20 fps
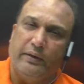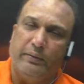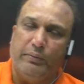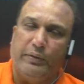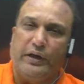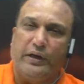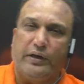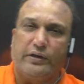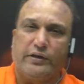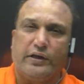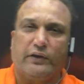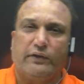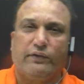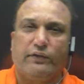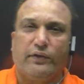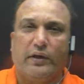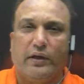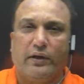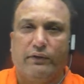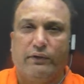Britishers
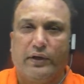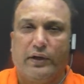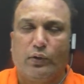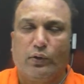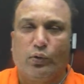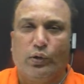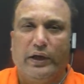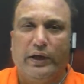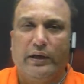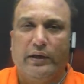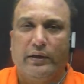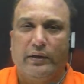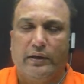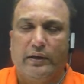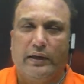were ruling